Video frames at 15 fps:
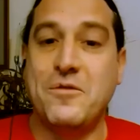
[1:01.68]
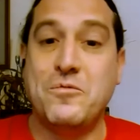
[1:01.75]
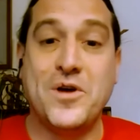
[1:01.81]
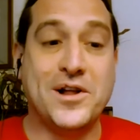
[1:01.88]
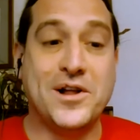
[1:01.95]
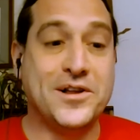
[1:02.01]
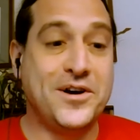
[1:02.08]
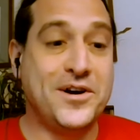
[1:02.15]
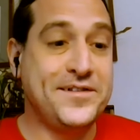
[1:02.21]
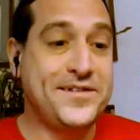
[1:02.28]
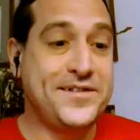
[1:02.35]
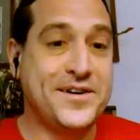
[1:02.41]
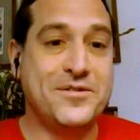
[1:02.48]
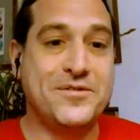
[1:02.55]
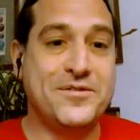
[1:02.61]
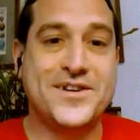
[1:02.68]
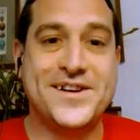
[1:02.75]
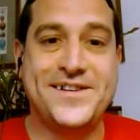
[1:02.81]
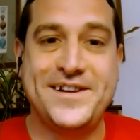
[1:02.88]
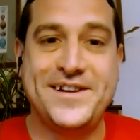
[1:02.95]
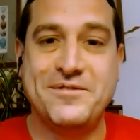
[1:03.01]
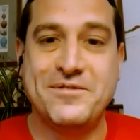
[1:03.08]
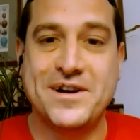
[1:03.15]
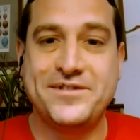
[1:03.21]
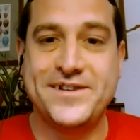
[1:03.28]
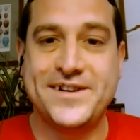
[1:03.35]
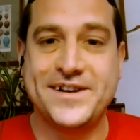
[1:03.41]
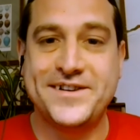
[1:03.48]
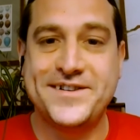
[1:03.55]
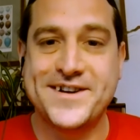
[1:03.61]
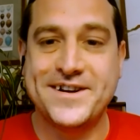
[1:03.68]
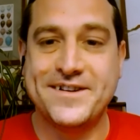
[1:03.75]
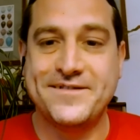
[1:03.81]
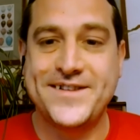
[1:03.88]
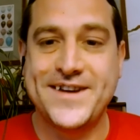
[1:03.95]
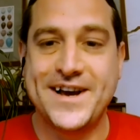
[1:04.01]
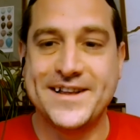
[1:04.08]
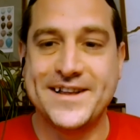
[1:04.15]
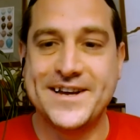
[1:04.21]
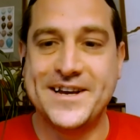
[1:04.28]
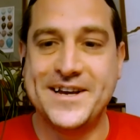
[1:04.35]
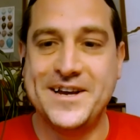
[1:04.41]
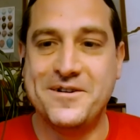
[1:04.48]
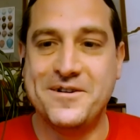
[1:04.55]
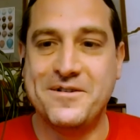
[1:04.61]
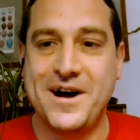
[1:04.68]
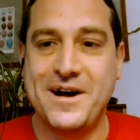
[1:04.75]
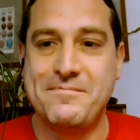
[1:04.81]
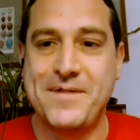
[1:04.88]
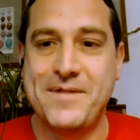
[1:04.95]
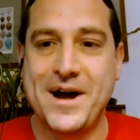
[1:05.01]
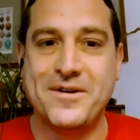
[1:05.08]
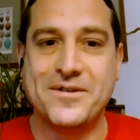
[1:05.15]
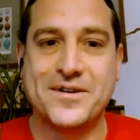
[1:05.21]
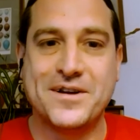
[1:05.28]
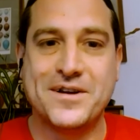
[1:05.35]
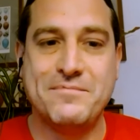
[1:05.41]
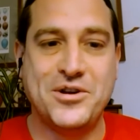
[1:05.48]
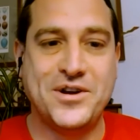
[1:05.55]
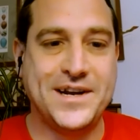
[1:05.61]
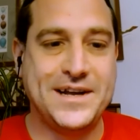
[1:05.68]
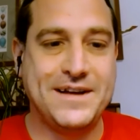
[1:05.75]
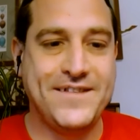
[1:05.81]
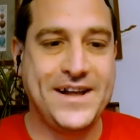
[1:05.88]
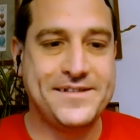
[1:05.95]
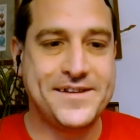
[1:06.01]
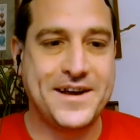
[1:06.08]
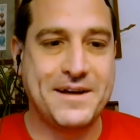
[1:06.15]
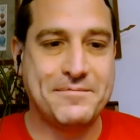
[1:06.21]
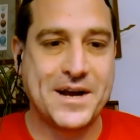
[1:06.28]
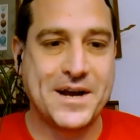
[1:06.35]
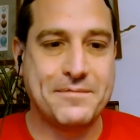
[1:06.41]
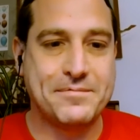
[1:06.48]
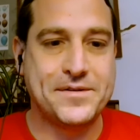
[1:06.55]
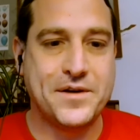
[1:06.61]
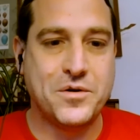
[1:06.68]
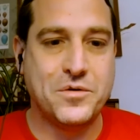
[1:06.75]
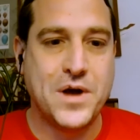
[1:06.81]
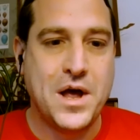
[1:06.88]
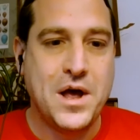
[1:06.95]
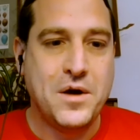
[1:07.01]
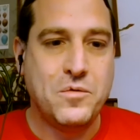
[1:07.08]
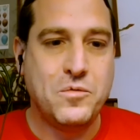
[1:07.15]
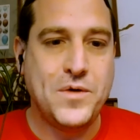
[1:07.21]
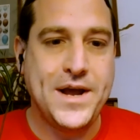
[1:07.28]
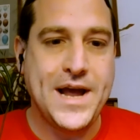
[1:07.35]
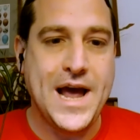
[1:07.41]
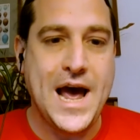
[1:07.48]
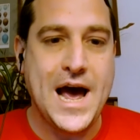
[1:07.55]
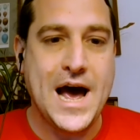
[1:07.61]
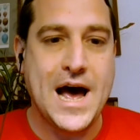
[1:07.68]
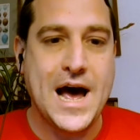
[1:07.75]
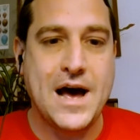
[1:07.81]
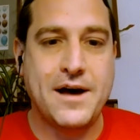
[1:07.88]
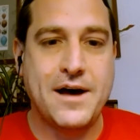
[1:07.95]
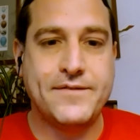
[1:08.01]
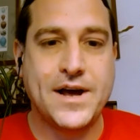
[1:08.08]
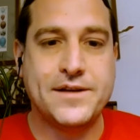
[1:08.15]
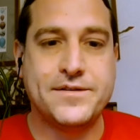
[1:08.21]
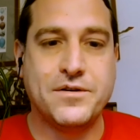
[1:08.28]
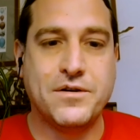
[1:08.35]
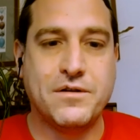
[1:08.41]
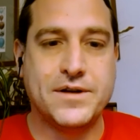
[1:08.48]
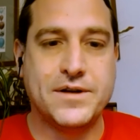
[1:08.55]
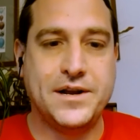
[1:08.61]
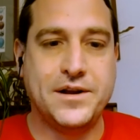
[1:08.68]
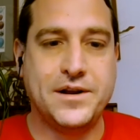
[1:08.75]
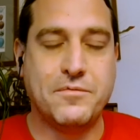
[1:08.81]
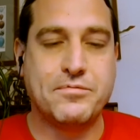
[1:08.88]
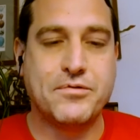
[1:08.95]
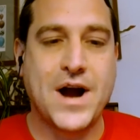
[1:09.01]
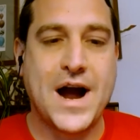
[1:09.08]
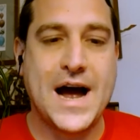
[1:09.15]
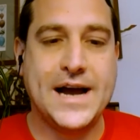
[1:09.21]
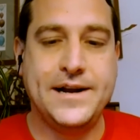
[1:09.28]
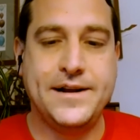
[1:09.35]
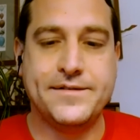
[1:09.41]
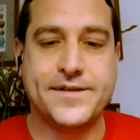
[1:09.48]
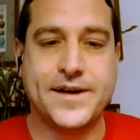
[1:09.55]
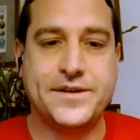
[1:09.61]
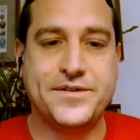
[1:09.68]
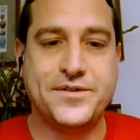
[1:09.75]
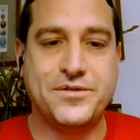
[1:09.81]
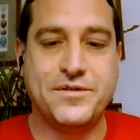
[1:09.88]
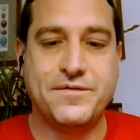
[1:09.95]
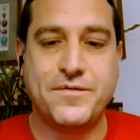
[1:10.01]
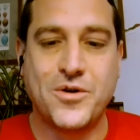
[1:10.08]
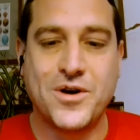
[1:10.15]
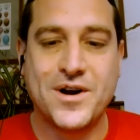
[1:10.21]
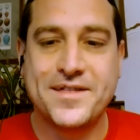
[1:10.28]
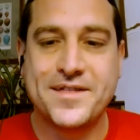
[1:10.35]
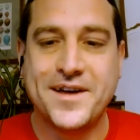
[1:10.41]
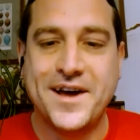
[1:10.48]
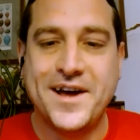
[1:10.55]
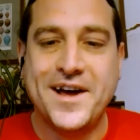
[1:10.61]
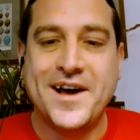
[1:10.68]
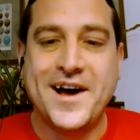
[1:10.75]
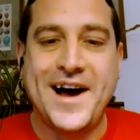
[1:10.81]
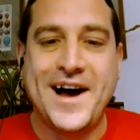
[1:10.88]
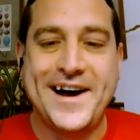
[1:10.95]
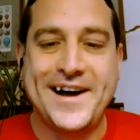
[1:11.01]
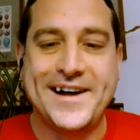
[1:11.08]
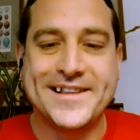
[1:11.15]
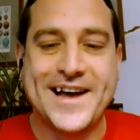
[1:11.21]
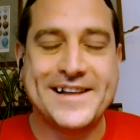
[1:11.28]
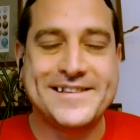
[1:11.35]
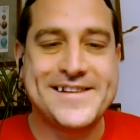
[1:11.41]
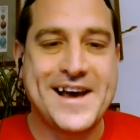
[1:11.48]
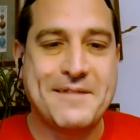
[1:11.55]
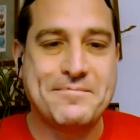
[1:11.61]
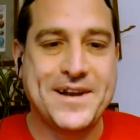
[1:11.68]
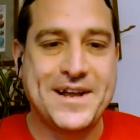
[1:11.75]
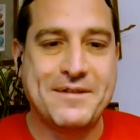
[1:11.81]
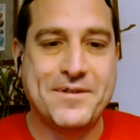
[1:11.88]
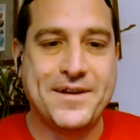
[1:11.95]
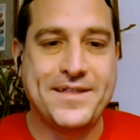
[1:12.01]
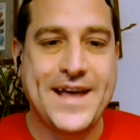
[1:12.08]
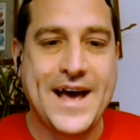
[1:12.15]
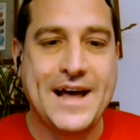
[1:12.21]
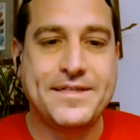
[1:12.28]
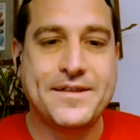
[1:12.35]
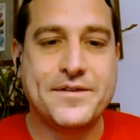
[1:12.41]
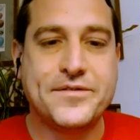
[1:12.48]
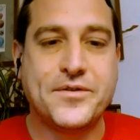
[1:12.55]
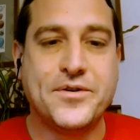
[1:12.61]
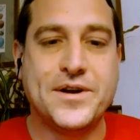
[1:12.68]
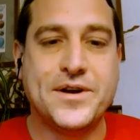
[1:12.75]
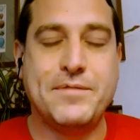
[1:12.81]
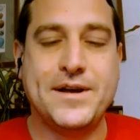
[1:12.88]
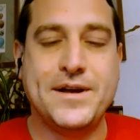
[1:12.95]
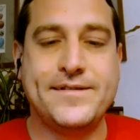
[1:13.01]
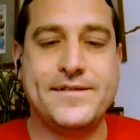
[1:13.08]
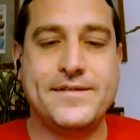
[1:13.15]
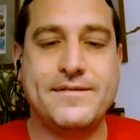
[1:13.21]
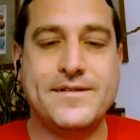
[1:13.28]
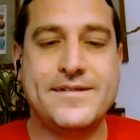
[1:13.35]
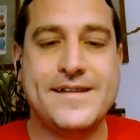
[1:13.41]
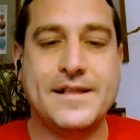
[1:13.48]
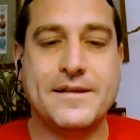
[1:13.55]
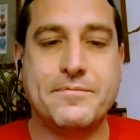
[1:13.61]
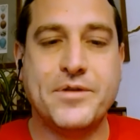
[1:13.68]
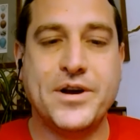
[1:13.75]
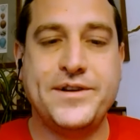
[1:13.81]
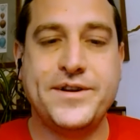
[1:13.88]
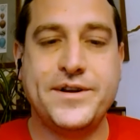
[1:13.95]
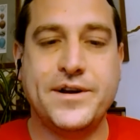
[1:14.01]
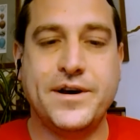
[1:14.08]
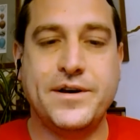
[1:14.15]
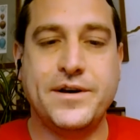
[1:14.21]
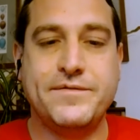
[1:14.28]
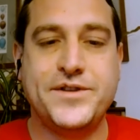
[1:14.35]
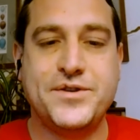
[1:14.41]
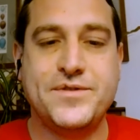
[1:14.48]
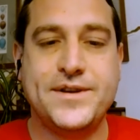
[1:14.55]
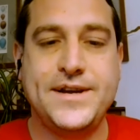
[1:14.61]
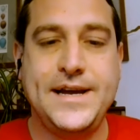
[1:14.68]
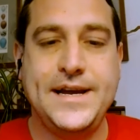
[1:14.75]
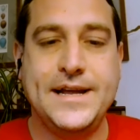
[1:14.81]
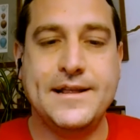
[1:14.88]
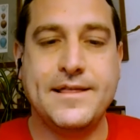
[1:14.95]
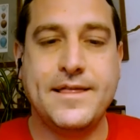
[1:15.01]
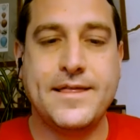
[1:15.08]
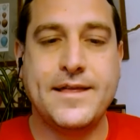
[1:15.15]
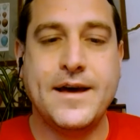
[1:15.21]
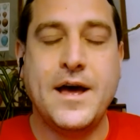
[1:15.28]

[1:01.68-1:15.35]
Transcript: we'll also continue our tradition of telling you about community events coming up. So we have, as you already know, Pride is on June 4th. Lots happening with that. There's going to be a celebration of Juneteenth